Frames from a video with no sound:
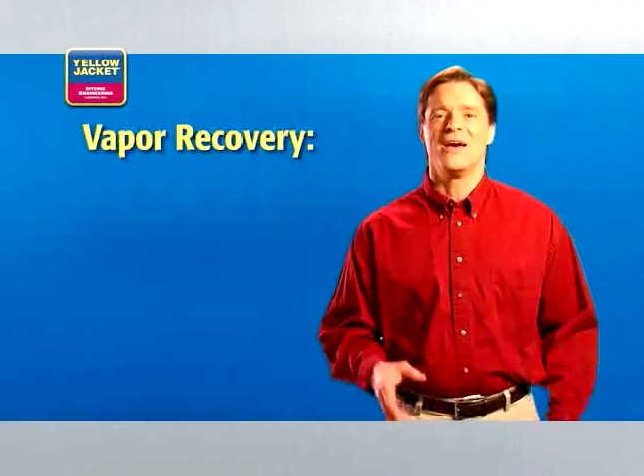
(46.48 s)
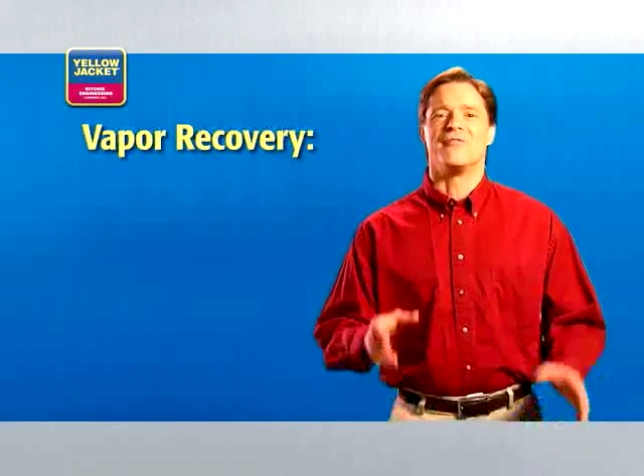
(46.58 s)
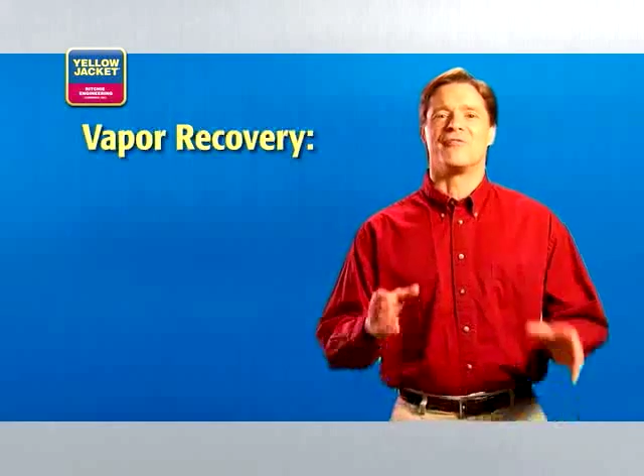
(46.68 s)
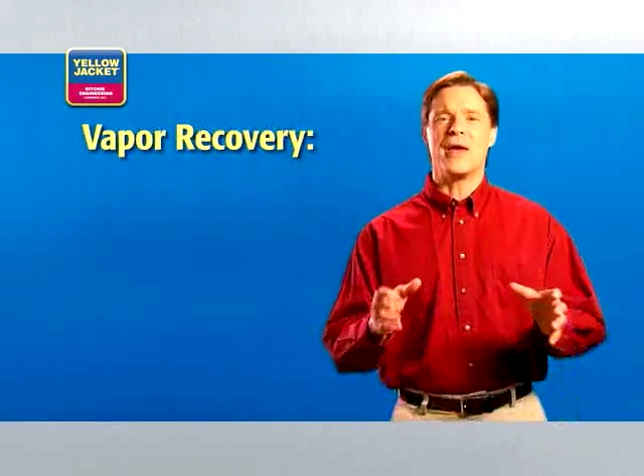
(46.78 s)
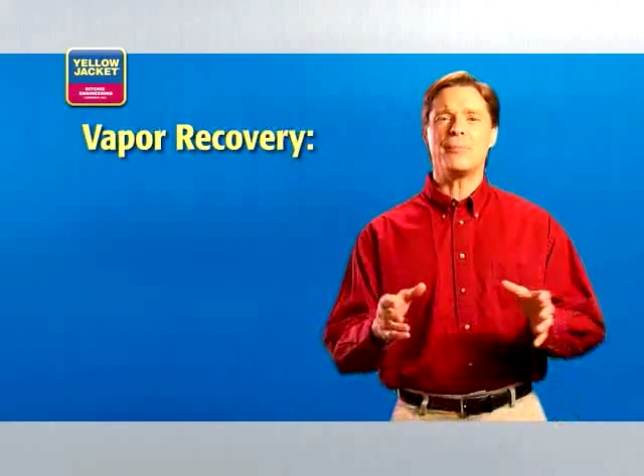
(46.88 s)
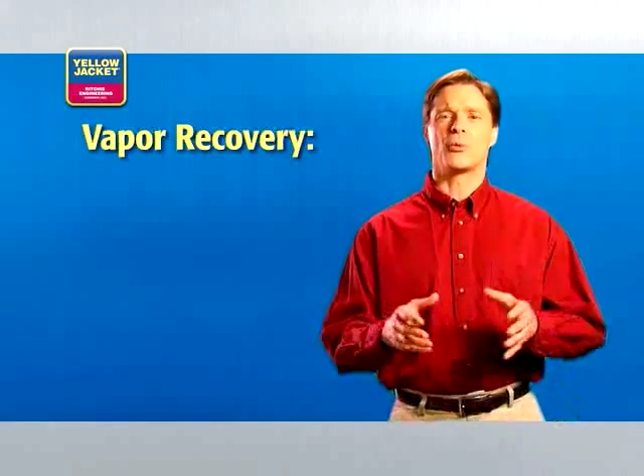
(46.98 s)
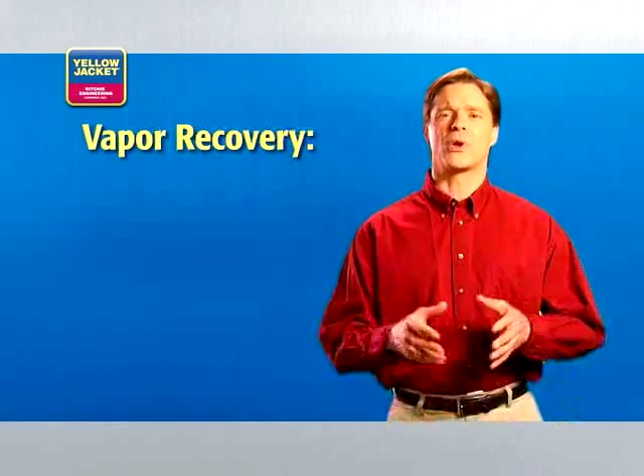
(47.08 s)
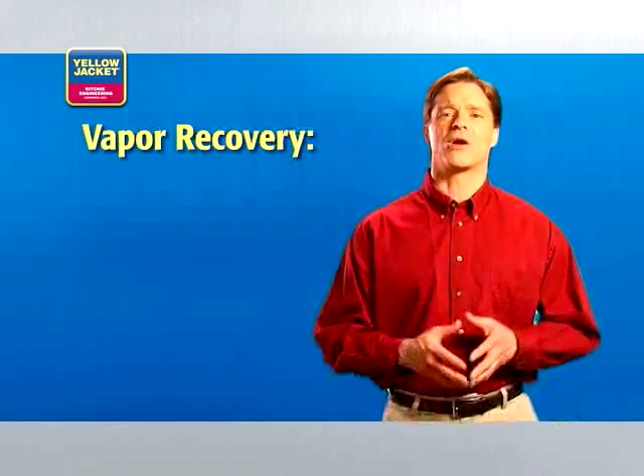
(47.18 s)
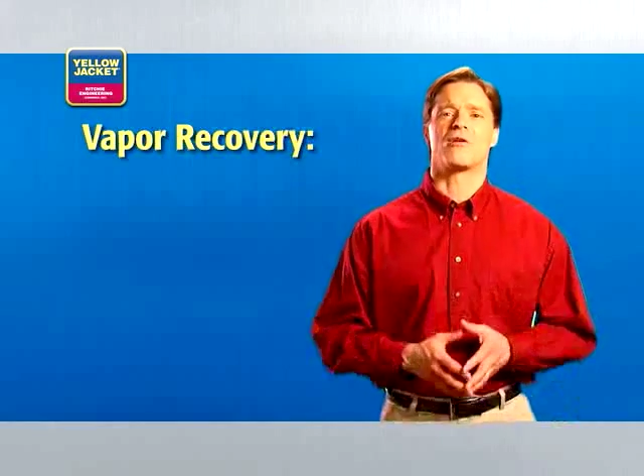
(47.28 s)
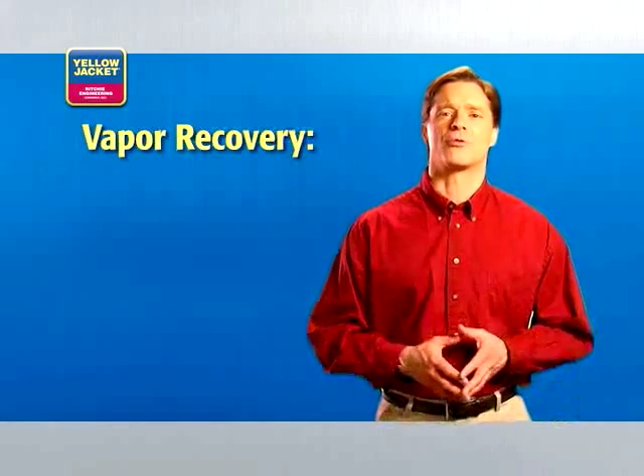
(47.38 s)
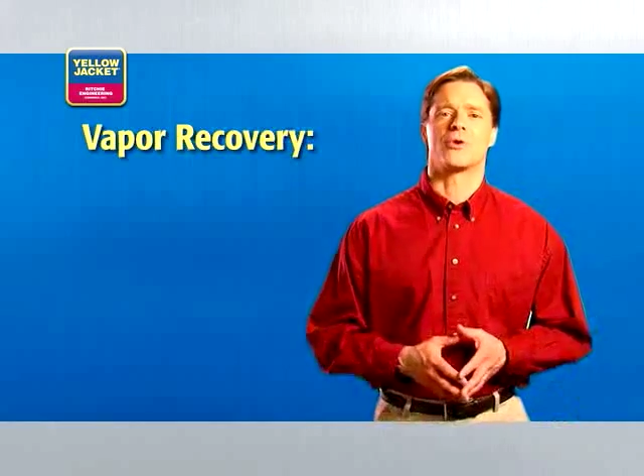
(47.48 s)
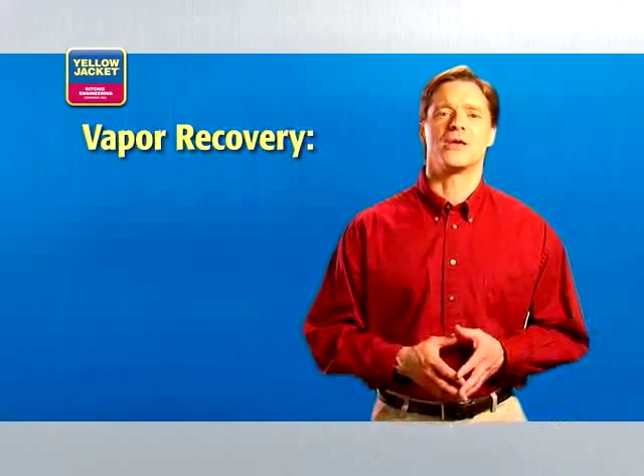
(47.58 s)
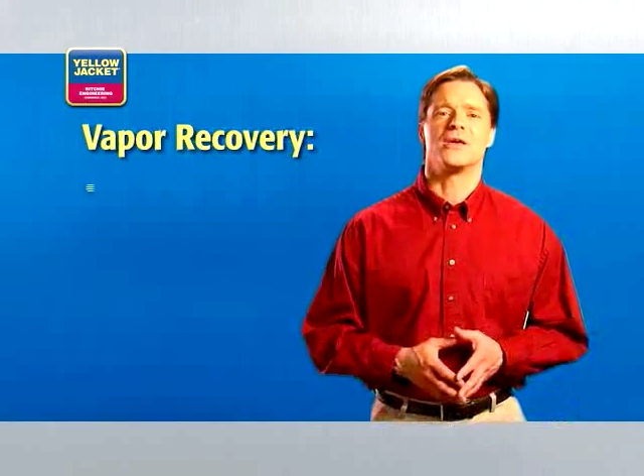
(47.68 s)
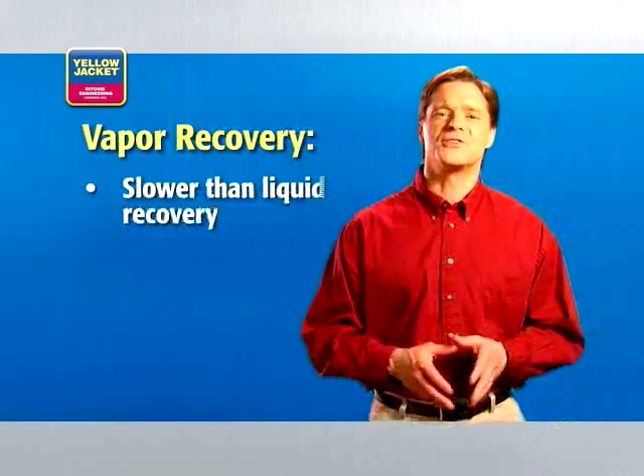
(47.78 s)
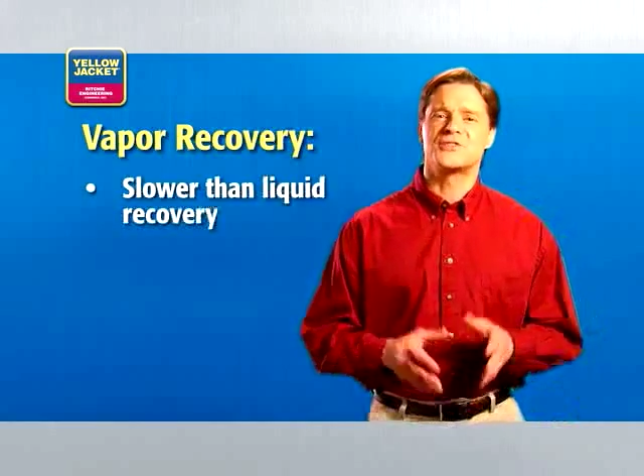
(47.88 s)
Vapor
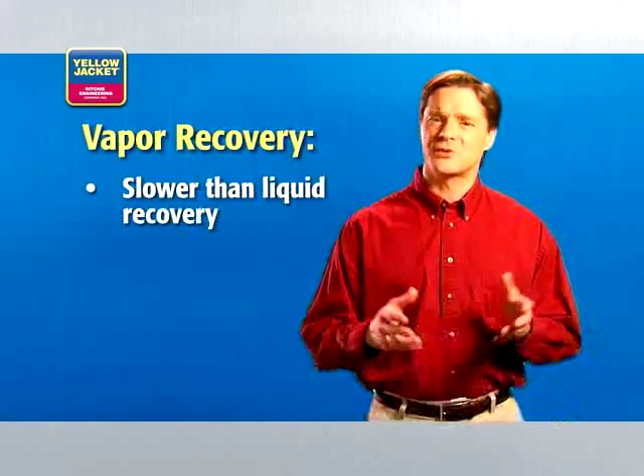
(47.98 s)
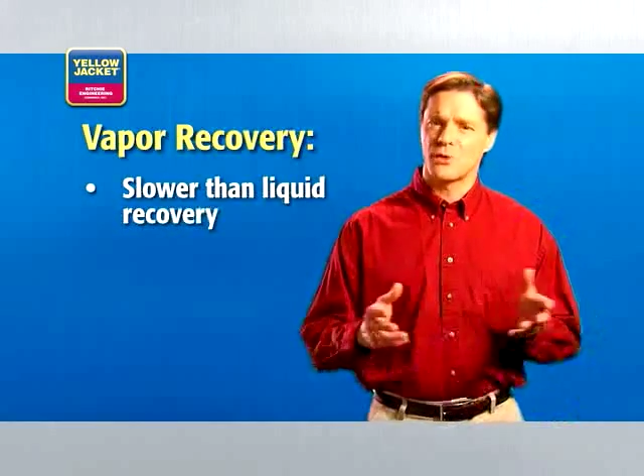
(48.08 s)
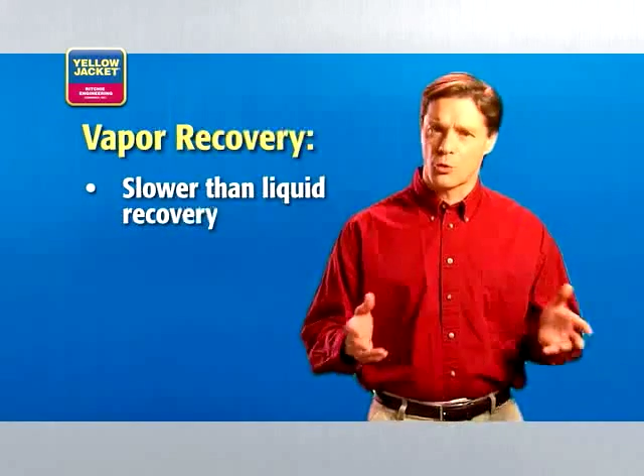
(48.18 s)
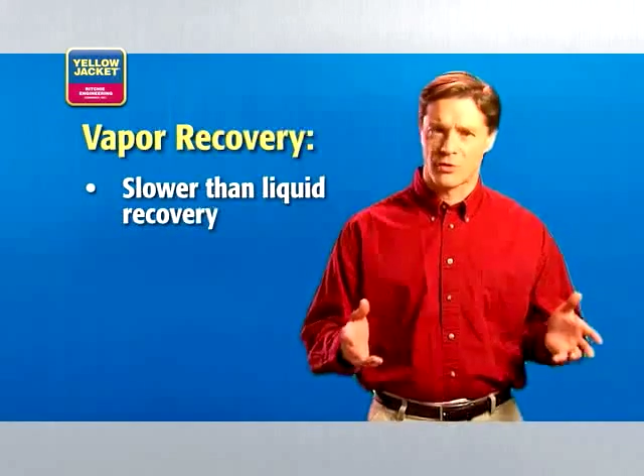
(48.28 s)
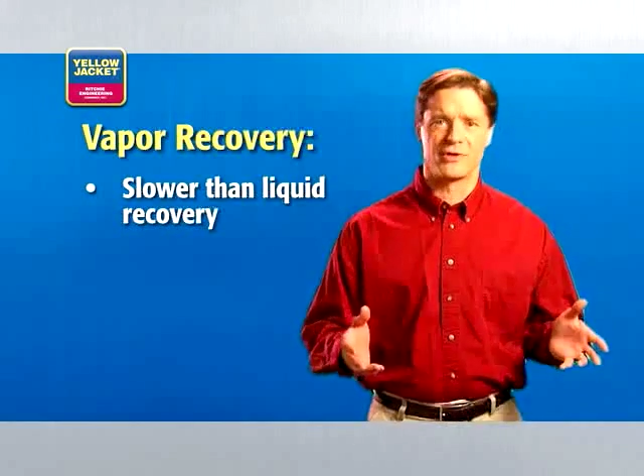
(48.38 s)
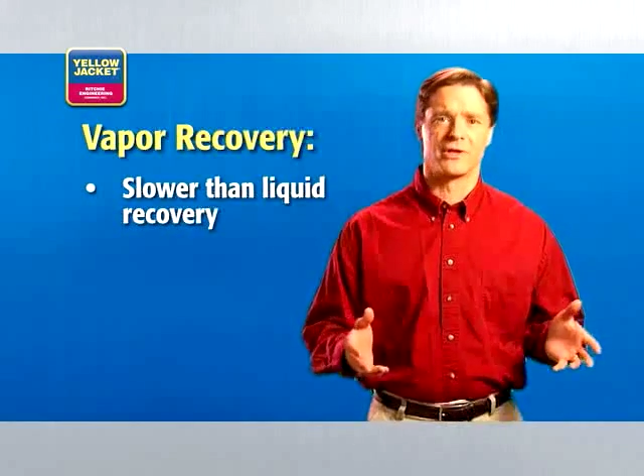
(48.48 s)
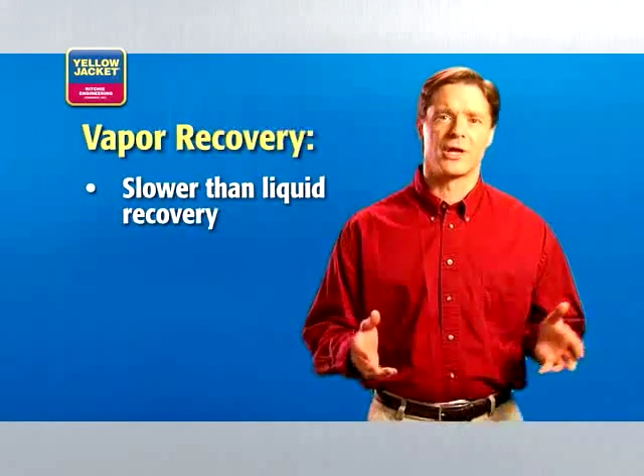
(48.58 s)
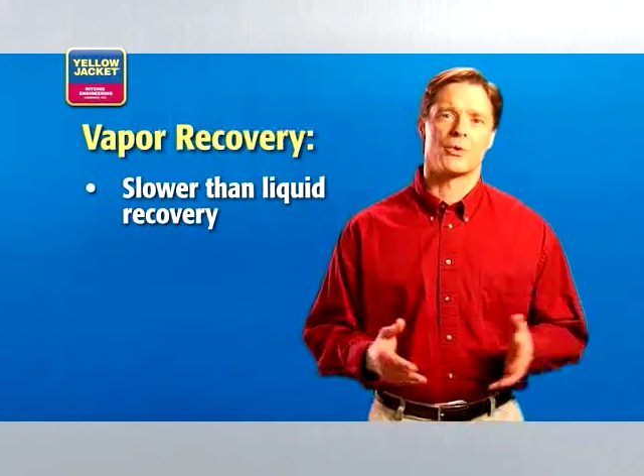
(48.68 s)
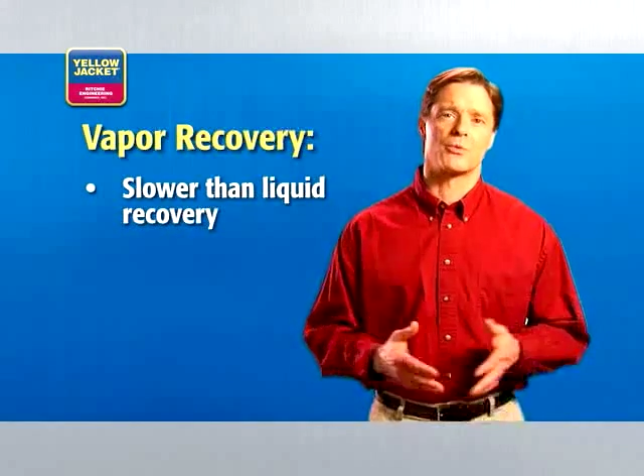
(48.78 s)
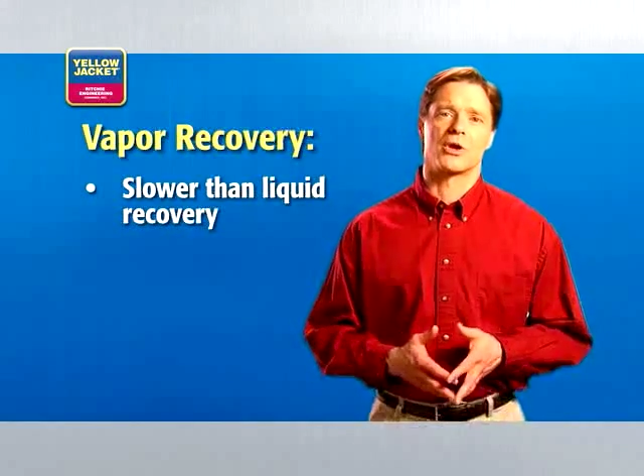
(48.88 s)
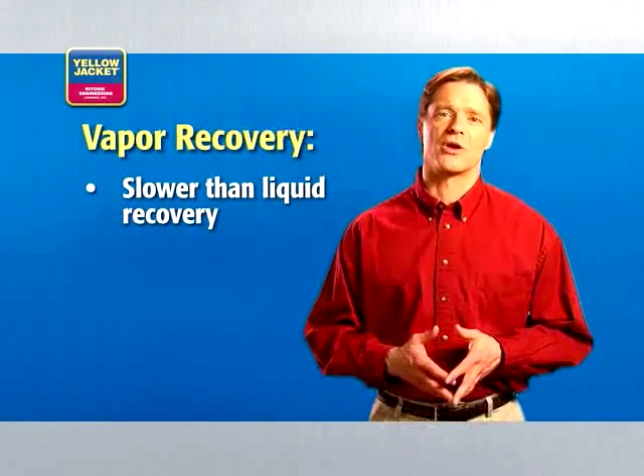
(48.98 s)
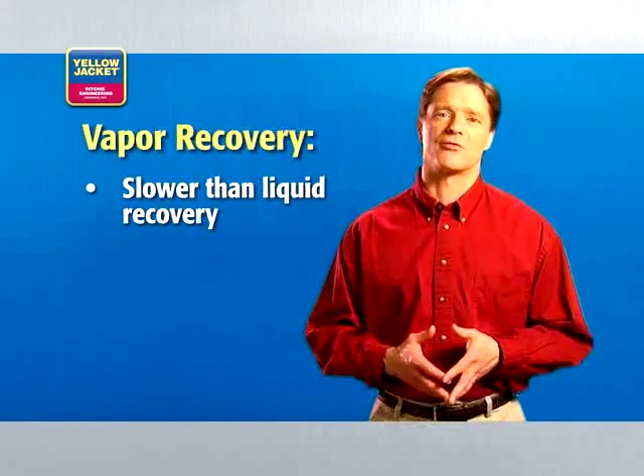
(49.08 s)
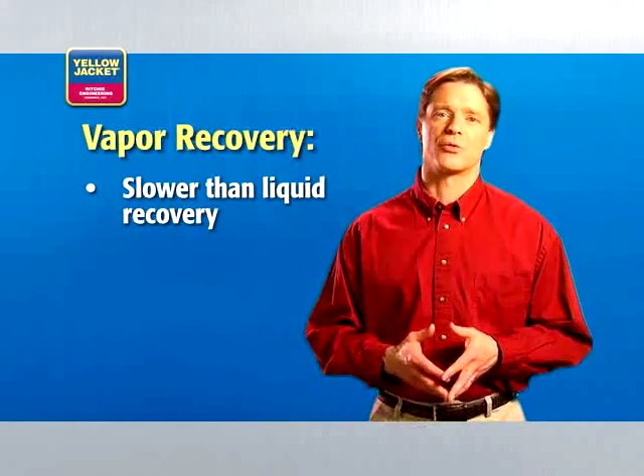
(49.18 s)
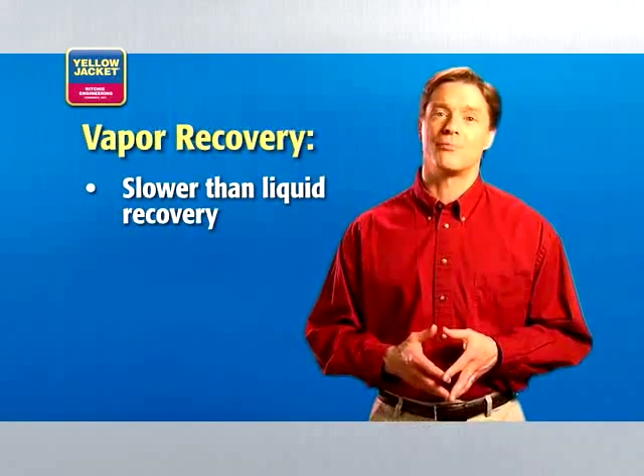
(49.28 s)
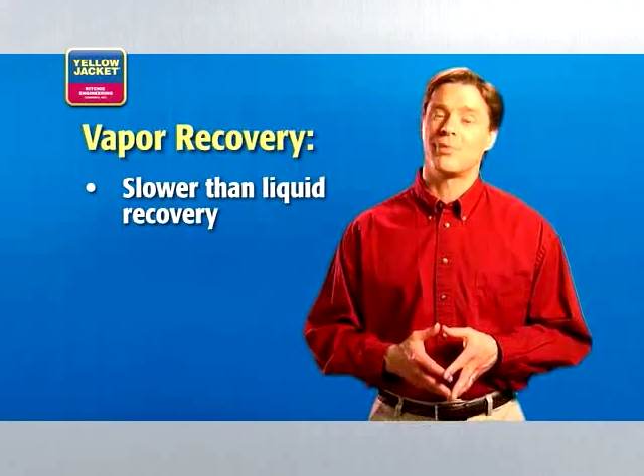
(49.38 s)
recovery is slower than liquid recovery,